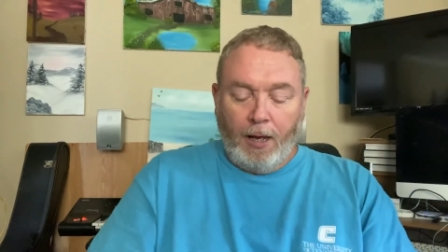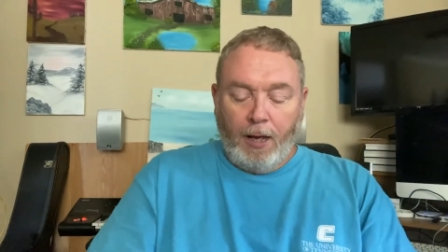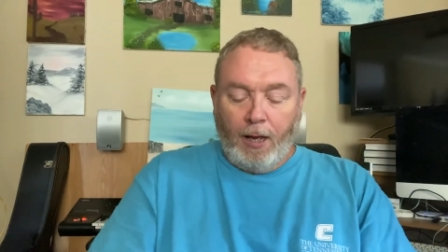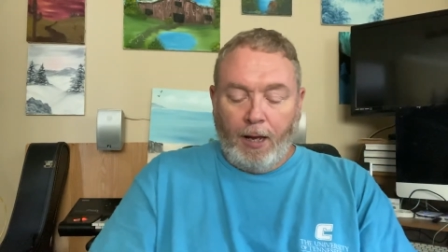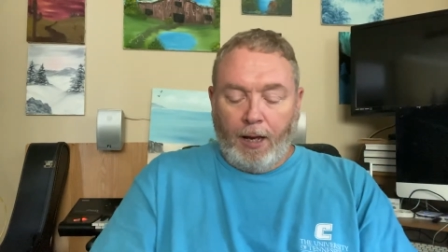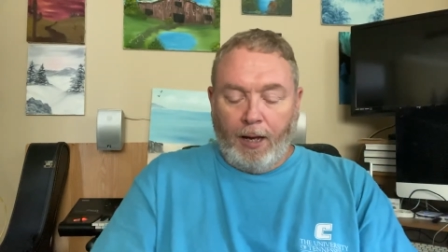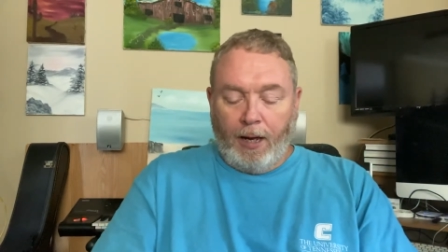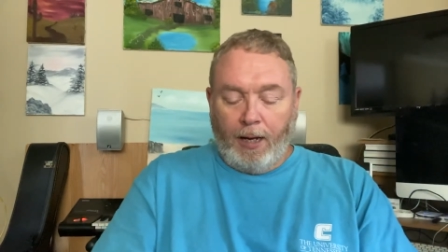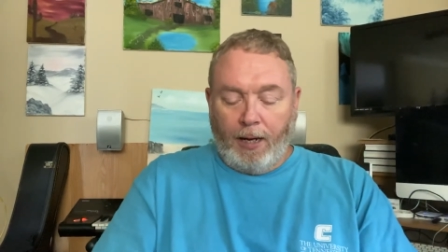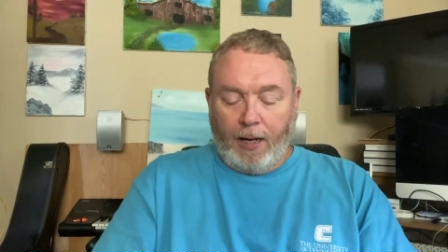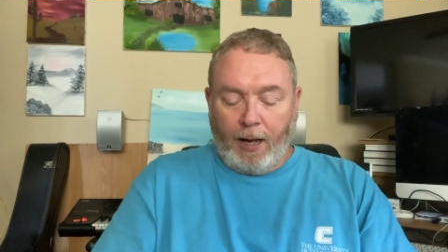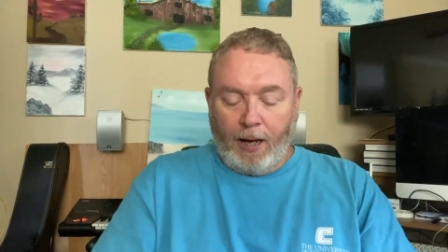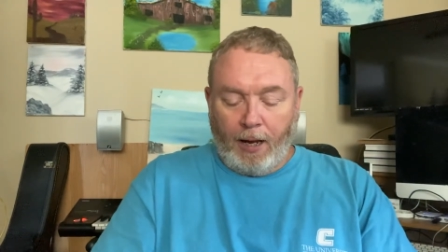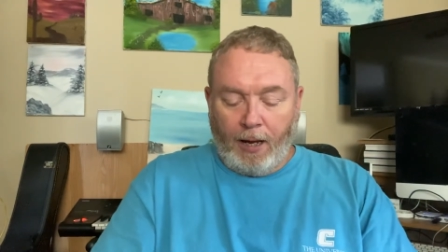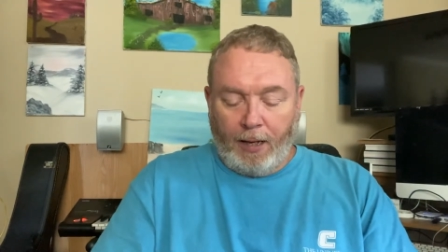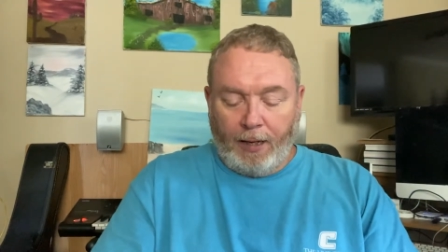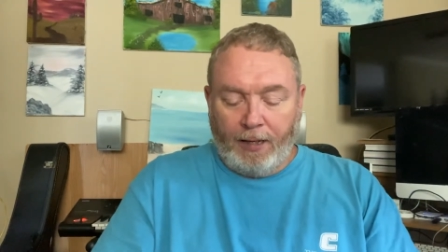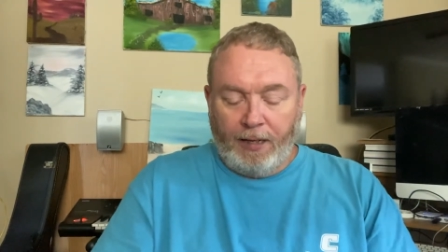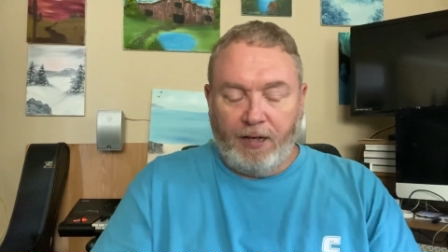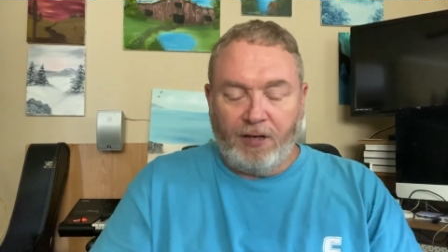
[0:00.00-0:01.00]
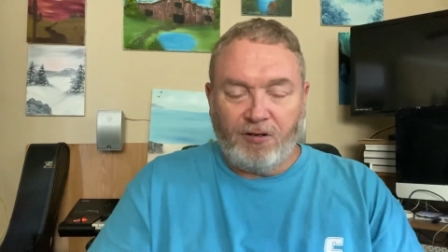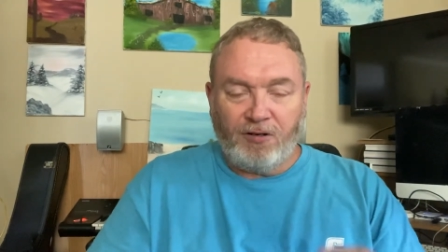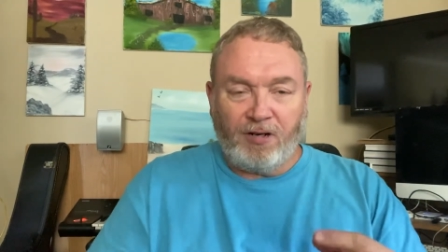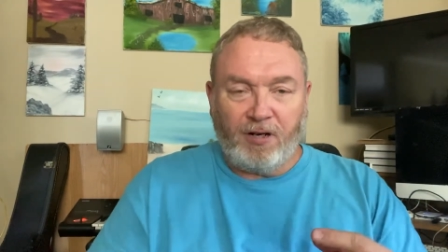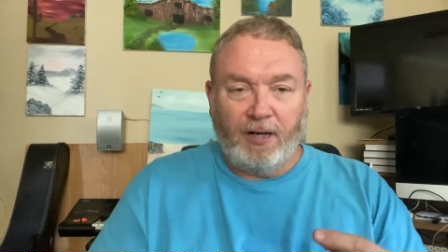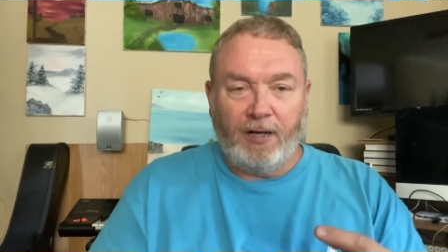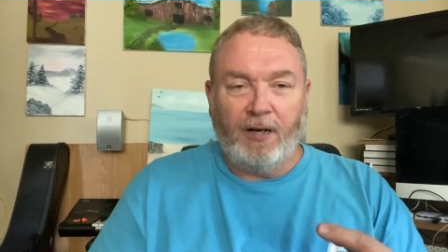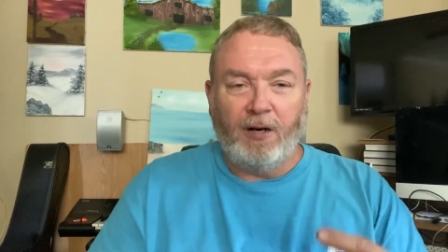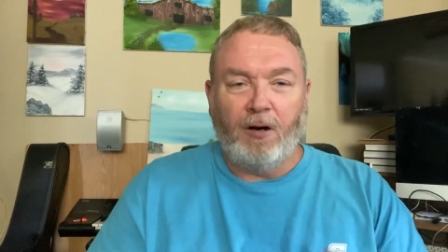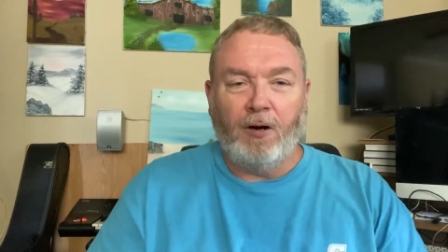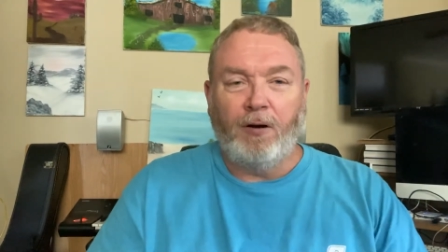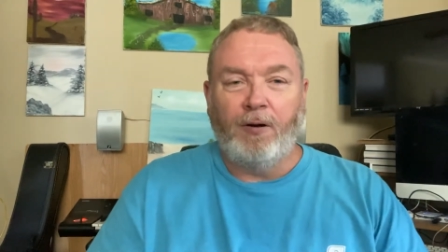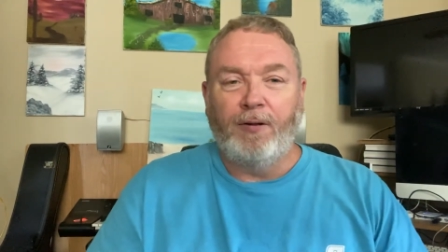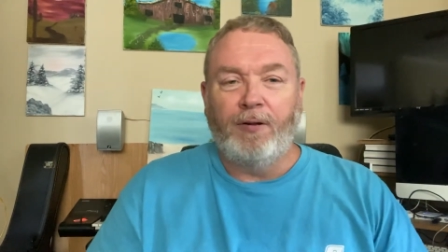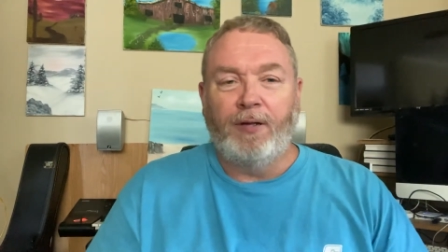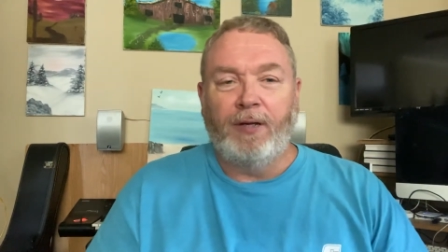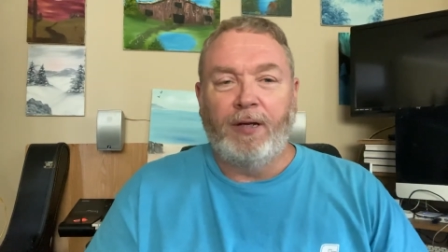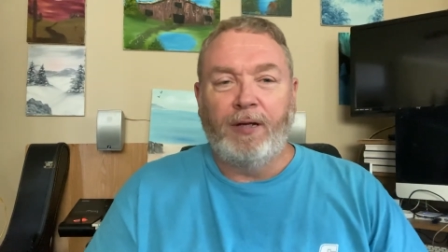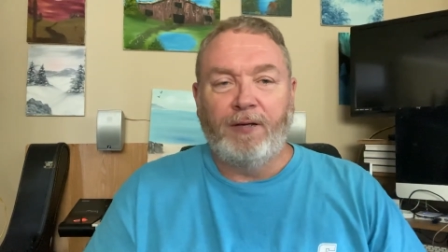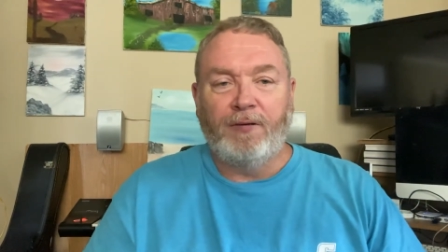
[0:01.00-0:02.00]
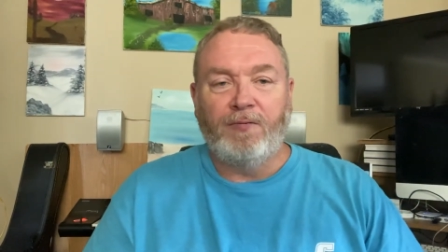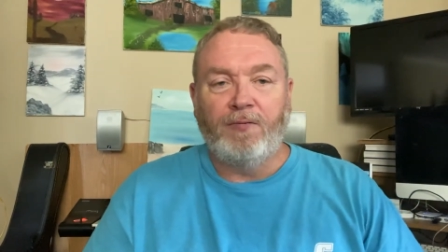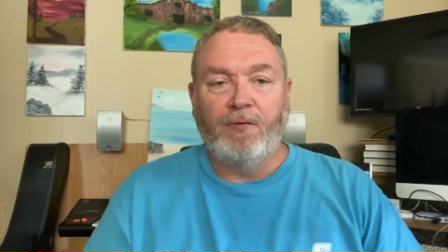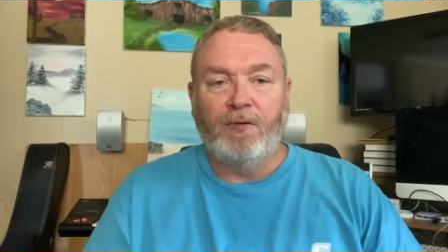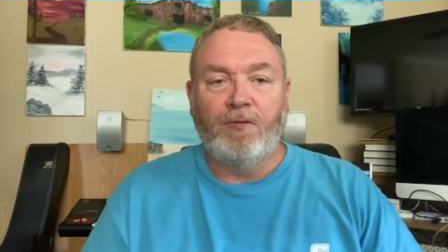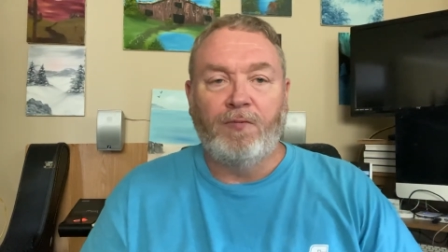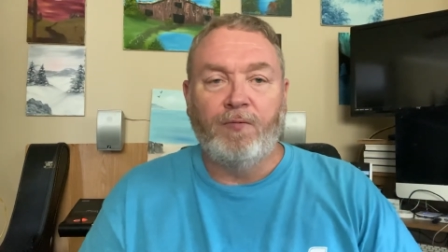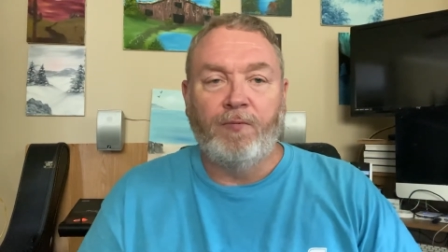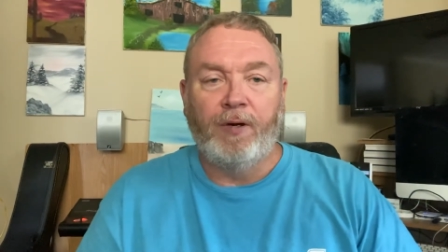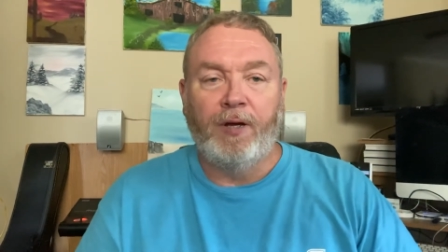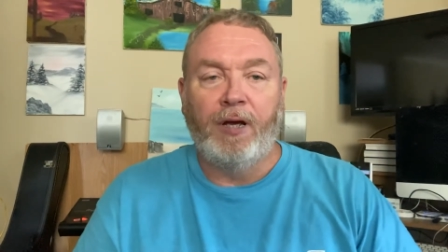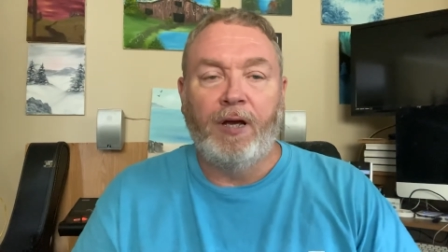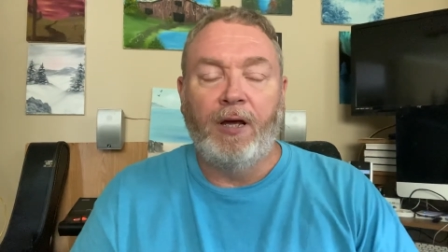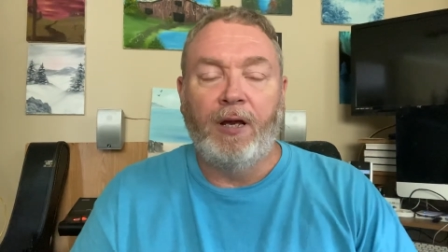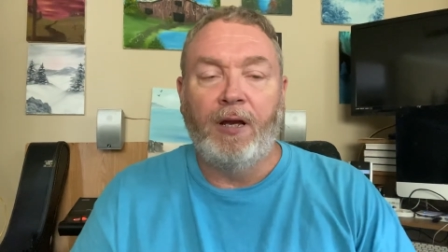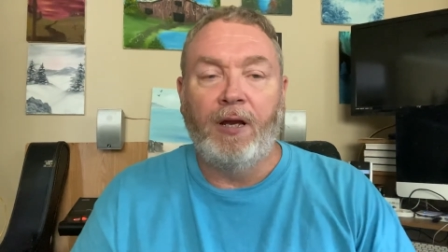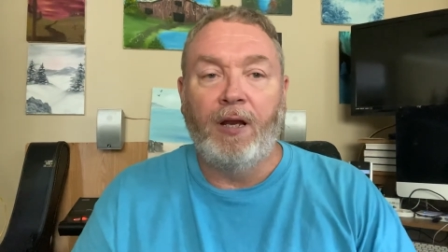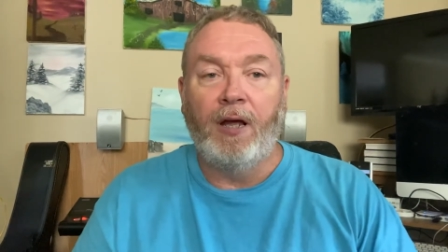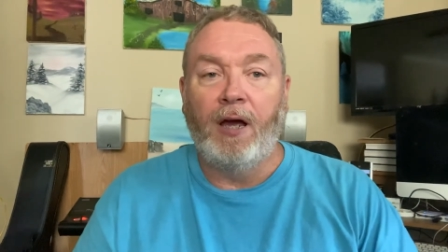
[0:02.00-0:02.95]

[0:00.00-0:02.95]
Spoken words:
And how I initially learned this was when